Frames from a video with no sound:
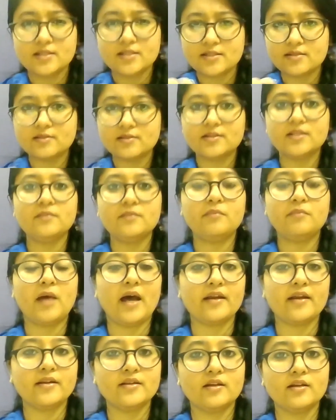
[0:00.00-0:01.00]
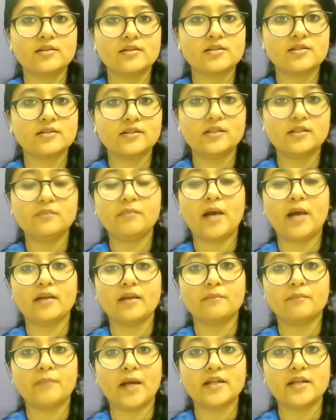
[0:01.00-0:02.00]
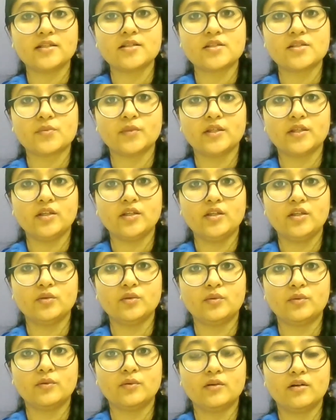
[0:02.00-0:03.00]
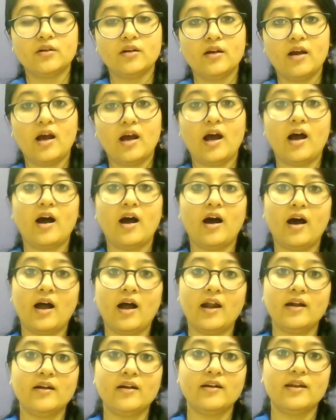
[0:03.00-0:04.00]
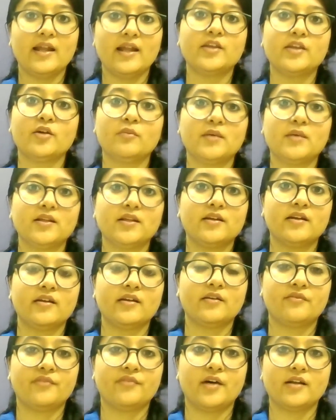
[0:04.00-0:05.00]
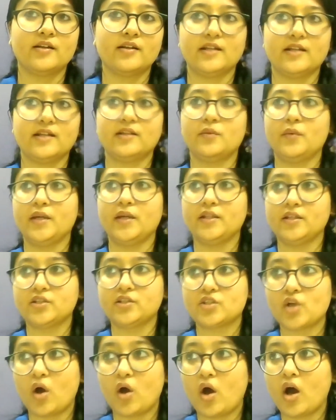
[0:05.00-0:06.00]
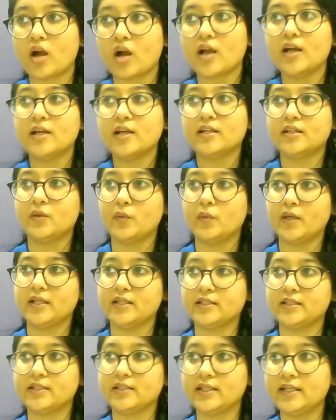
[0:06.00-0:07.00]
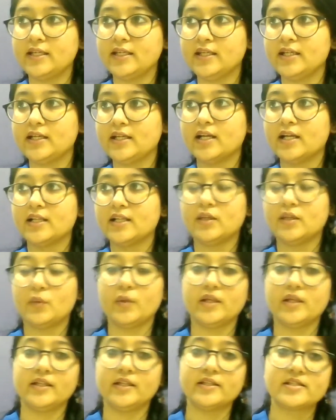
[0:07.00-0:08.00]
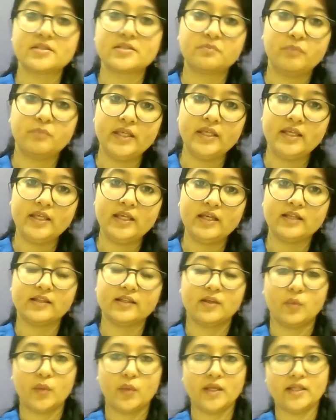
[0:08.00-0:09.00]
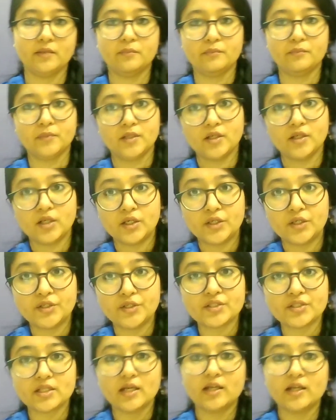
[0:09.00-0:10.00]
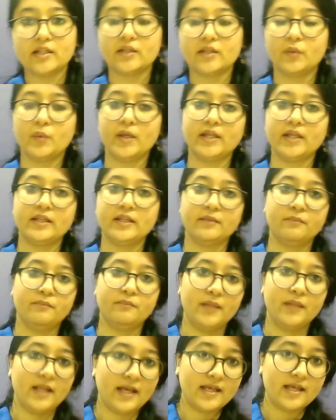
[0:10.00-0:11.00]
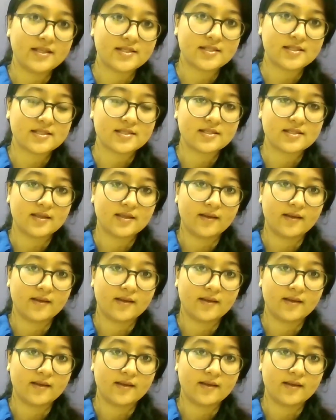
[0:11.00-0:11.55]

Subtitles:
certain patterns within you are like your mother and your father, like the way they talk, the way they think, the way they speak, the way they curse, the way they bless,